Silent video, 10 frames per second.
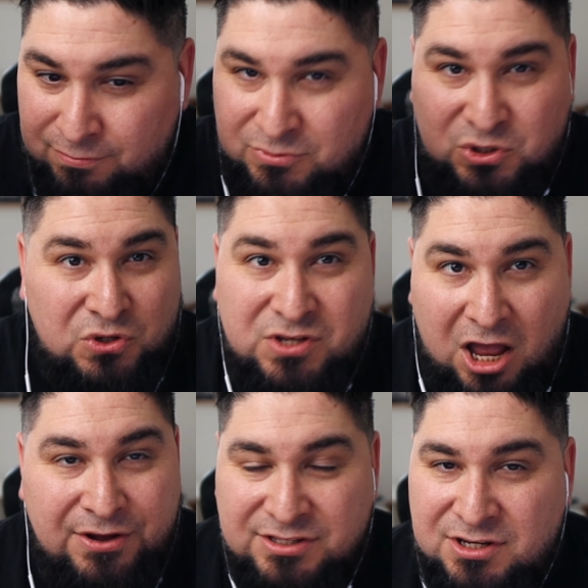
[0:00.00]
You saw how
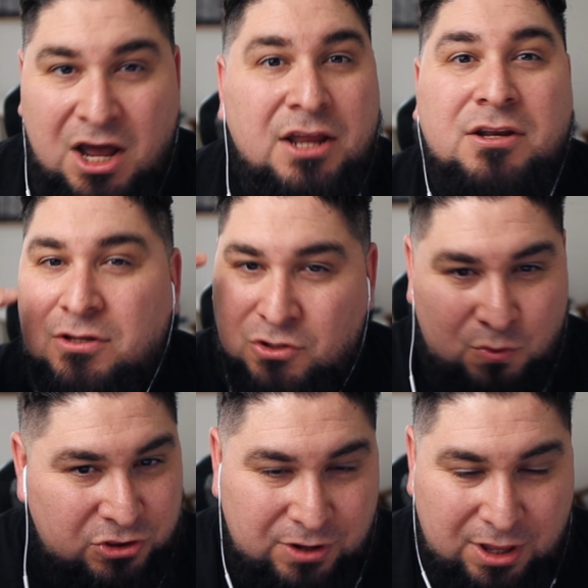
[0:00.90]
it's done. You went
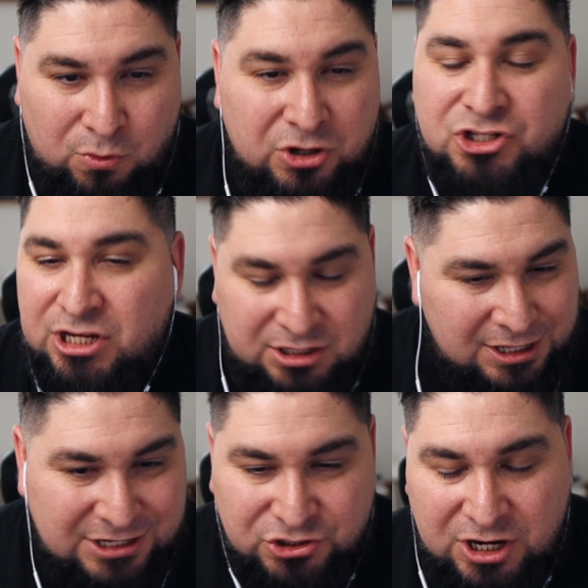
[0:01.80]
through that worksheet. The
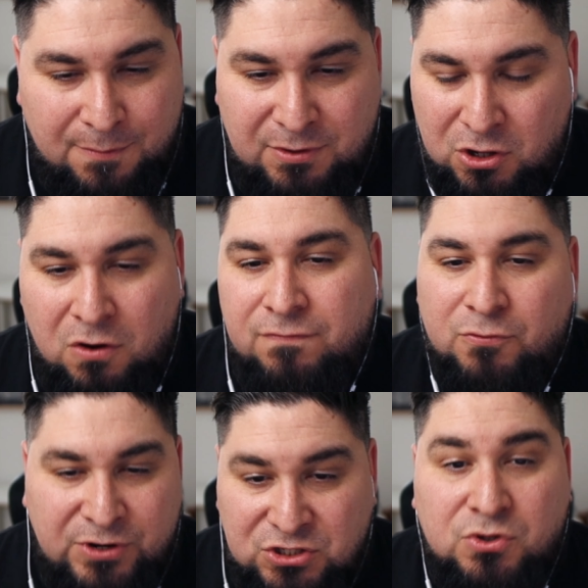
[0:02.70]
links are down below for
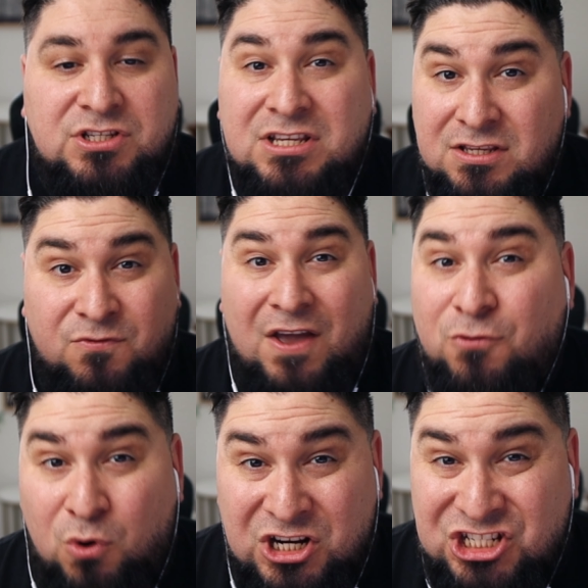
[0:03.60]
resources. If you have
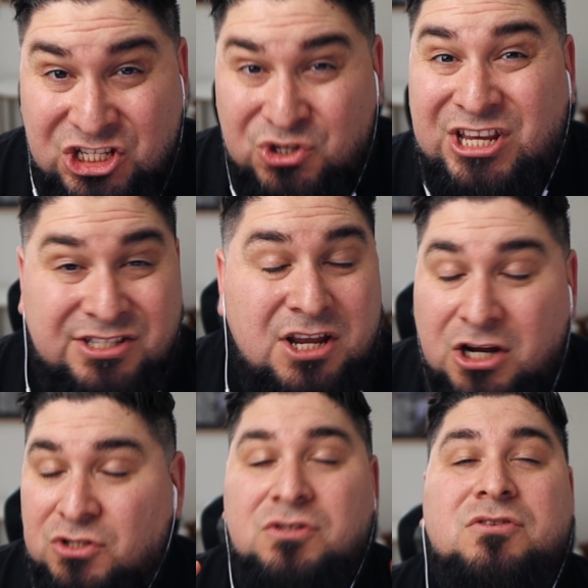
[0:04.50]
questions, you get stuck,
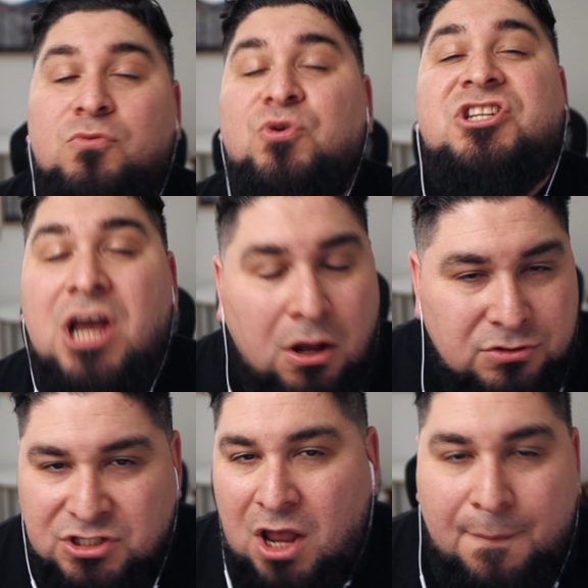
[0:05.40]
reach out. Just
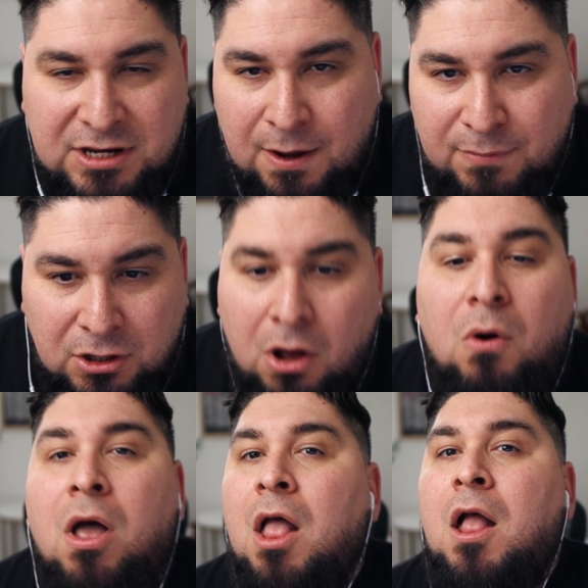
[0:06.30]
comment down below.
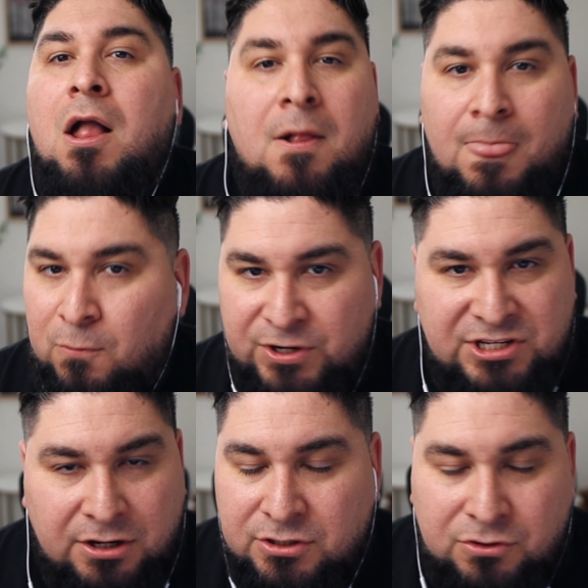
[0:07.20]
Reach
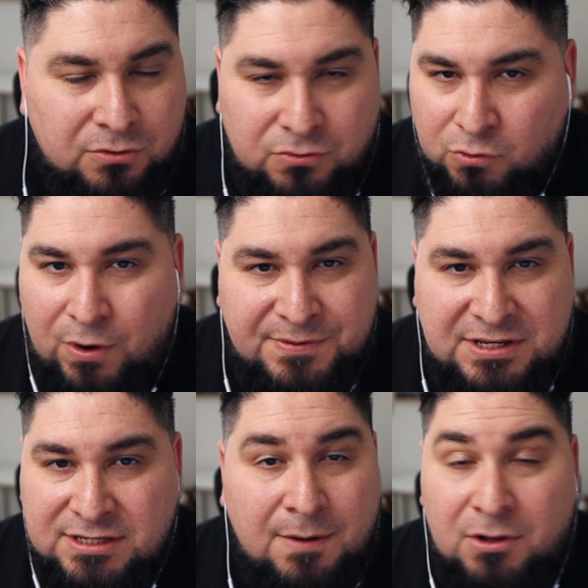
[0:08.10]
out through the websites
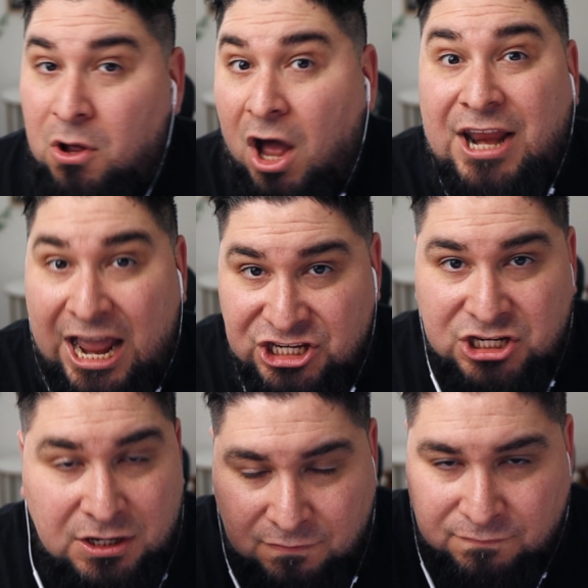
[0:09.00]
down below on
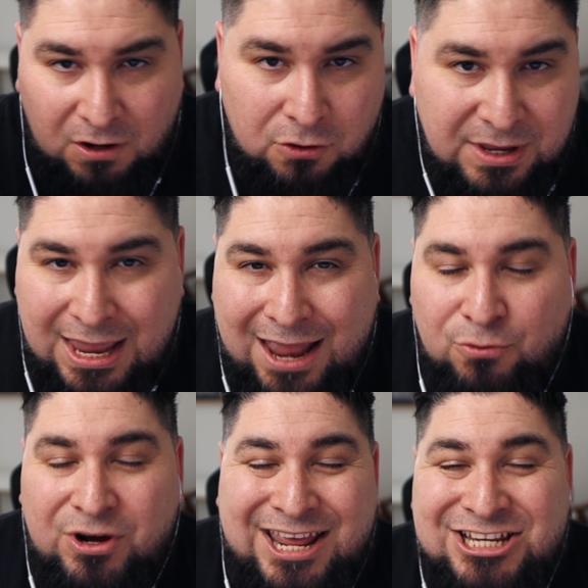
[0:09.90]
IG. Follow me at
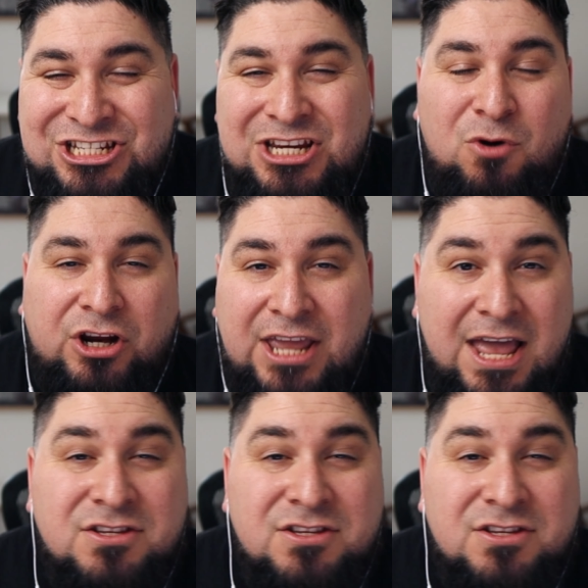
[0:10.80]
Rene G. Marquez.